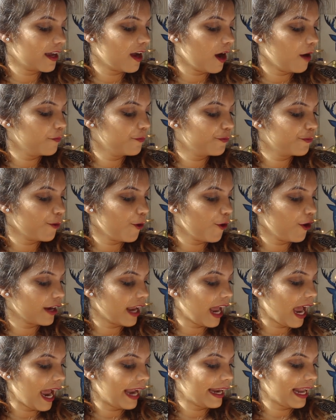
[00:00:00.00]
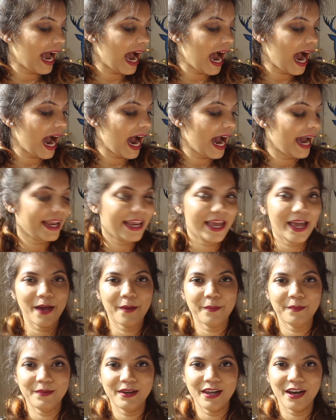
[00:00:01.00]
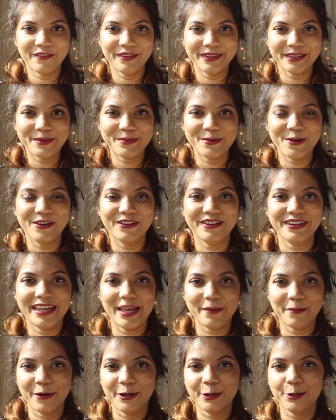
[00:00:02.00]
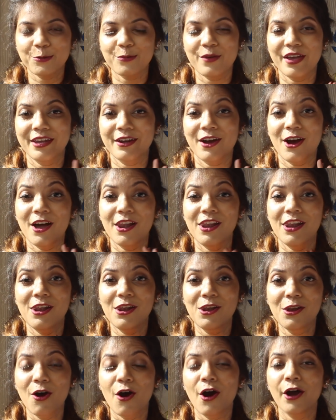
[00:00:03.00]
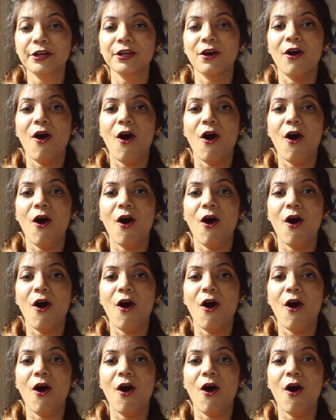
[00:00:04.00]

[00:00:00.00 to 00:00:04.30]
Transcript: they come for, and I am loving them already. I'm going to wear a lot